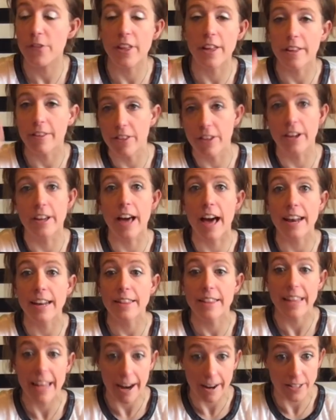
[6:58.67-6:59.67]
the gun
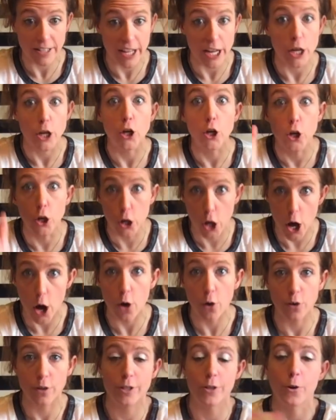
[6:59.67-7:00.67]
in the air. It's like,
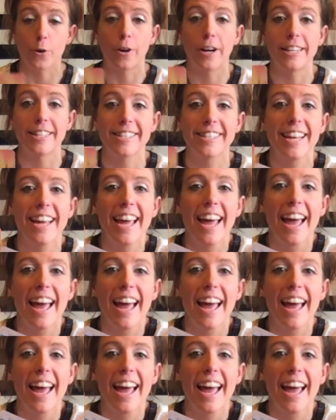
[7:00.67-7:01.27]
go, Taurus.